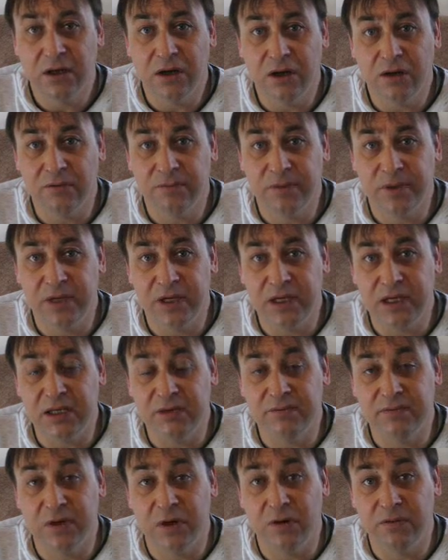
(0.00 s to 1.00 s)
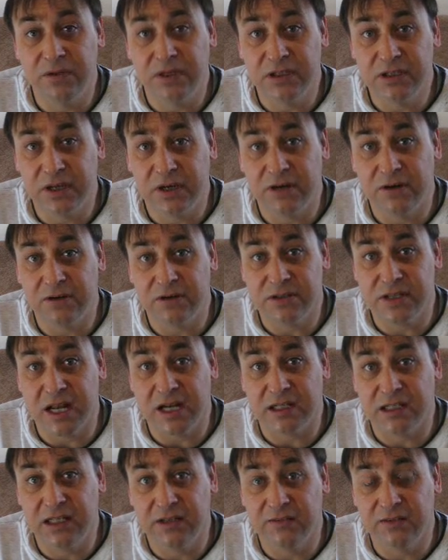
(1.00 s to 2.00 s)
of being involved in terrorist
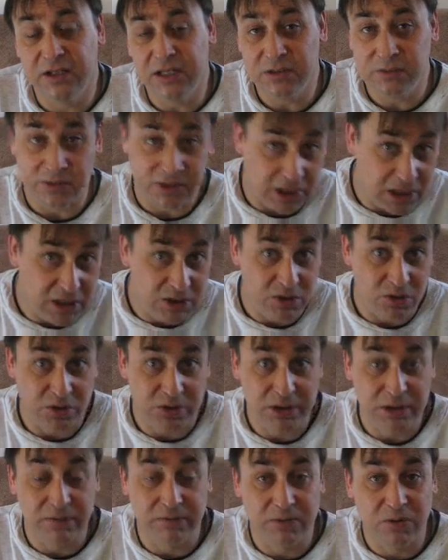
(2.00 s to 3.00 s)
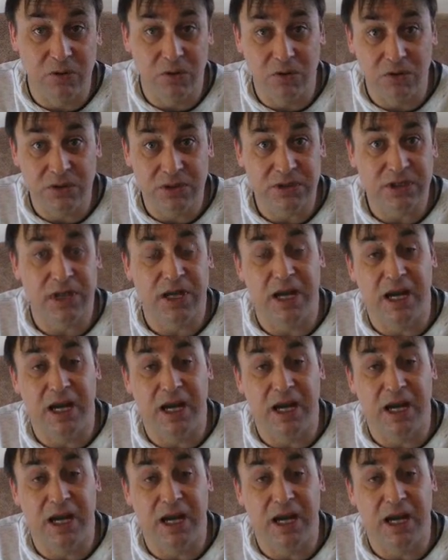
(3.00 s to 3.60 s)
activities, which he joined, of course,